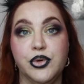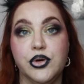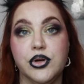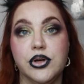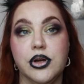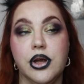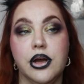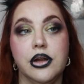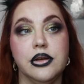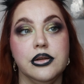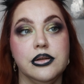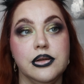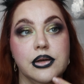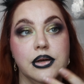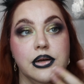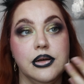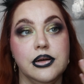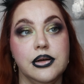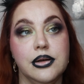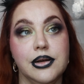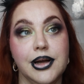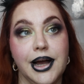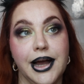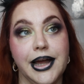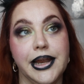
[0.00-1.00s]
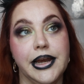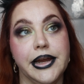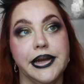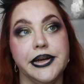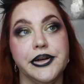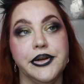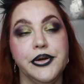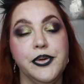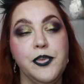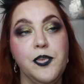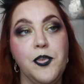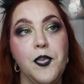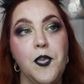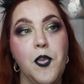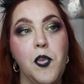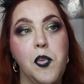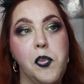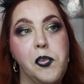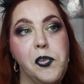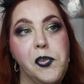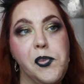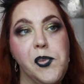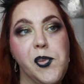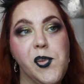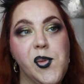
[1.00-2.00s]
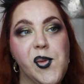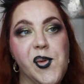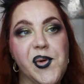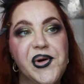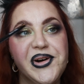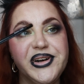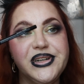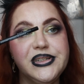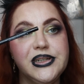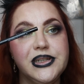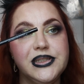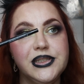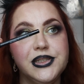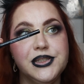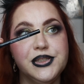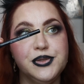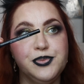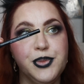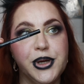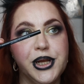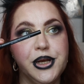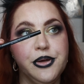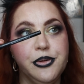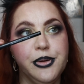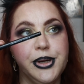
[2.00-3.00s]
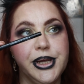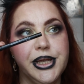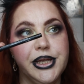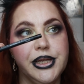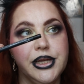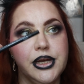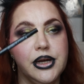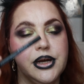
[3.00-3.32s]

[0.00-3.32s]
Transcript: put on eyeliner. This is, by the way,